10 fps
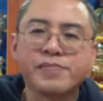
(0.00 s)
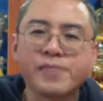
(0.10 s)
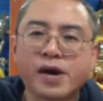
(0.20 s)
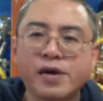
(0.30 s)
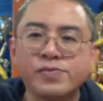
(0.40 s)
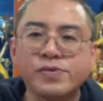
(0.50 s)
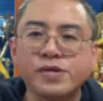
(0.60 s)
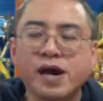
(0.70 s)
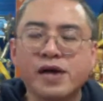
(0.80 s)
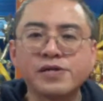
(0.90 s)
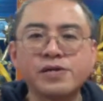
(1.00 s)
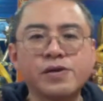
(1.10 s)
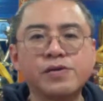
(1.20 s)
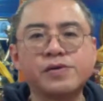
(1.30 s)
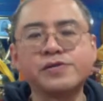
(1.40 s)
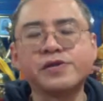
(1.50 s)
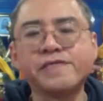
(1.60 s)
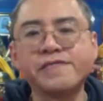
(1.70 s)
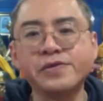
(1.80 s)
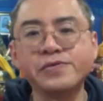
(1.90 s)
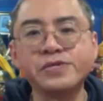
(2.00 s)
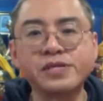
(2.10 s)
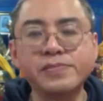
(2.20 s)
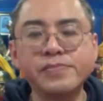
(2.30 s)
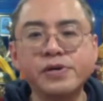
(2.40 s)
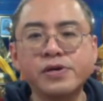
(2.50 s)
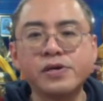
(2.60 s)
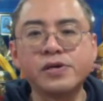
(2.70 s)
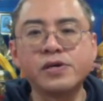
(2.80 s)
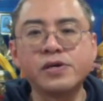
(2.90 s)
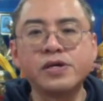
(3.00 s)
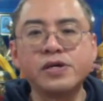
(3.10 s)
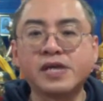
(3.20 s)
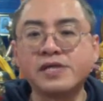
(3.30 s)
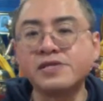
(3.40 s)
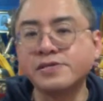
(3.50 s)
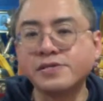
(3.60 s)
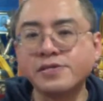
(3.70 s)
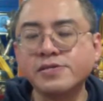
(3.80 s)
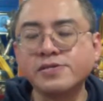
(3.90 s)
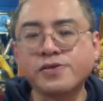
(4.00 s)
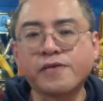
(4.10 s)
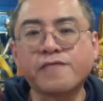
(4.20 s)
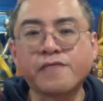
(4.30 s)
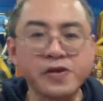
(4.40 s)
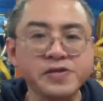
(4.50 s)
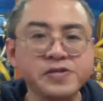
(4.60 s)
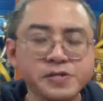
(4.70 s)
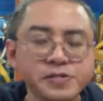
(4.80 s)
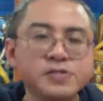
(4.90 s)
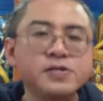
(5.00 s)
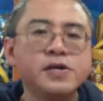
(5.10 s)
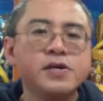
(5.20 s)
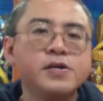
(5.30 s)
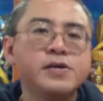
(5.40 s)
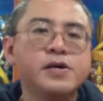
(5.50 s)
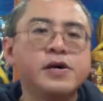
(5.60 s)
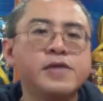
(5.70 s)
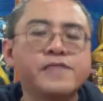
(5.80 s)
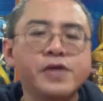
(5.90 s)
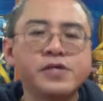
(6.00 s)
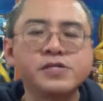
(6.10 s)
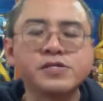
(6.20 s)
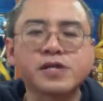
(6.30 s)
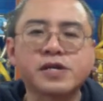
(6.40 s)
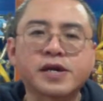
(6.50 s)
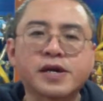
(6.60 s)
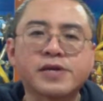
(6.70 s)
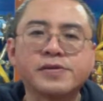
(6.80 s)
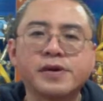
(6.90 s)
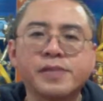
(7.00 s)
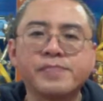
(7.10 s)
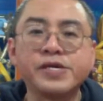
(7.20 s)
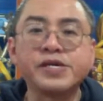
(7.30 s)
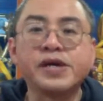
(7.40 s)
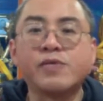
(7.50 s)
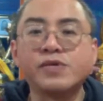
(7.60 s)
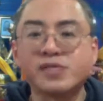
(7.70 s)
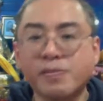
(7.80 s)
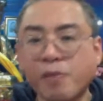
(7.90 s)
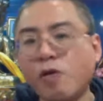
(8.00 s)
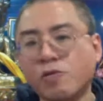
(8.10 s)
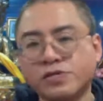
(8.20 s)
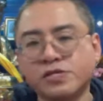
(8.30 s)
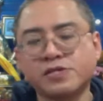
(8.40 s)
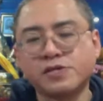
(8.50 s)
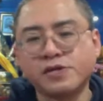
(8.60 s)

by relying on a few simple sentences or phrases, phrases that can be our support,